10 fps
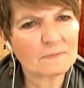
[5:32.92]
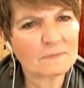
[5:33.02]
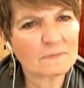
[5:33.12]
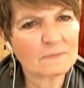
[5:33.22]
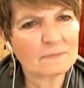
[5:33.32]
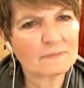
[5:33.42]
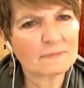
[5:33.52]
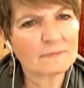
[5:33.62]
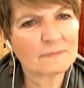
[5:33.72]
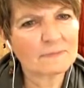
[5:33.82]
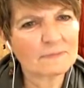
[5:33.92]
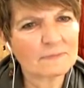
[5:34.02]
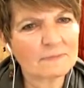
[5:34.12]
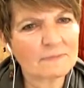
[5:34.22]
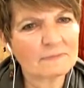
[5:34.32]

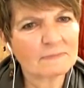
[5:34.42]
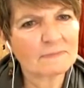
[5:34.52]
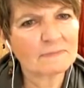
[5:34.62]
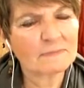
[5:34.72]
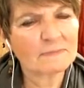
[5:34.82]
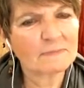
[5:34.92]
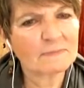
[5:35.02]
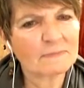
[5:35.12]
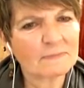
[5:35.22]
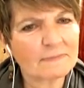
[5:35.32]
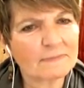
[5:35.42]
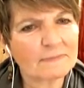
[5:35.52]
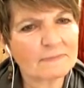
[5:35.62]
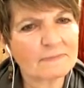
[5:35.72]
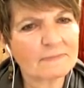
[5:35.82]

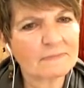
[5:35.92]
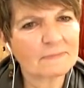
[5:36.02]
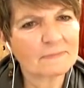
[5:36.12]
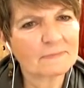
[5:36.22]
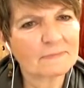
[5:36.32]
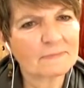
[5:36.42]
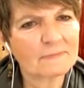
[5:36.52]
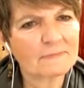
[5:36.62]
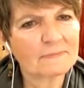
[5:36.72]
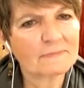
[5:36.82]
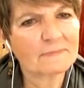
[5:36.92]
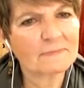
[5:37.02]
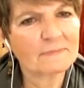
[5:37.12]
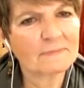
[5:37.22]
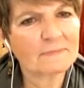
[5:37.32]

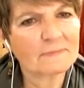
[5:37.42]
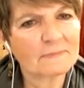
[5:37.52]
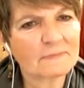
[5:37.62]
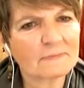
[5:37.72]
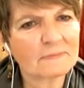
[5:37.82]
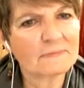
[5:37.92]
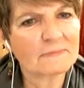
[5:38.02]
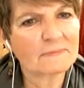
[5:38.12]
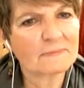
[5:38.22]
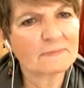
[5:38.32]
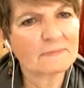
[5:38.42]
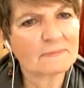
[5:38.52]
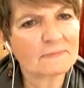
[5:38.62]
No words are spoken by the person on screen.